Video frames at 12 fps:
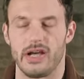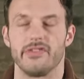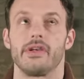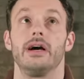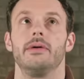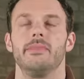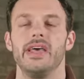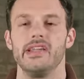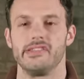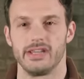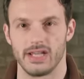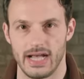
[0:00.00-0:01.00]
sounds
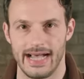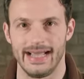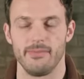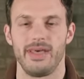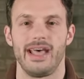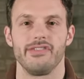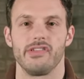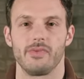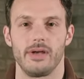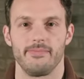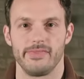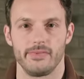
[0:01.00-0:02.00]
amazing on pads as
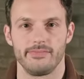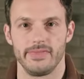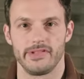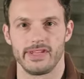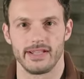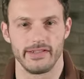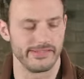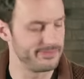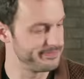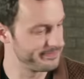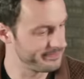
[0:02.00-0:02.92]
well. So let's take a listen.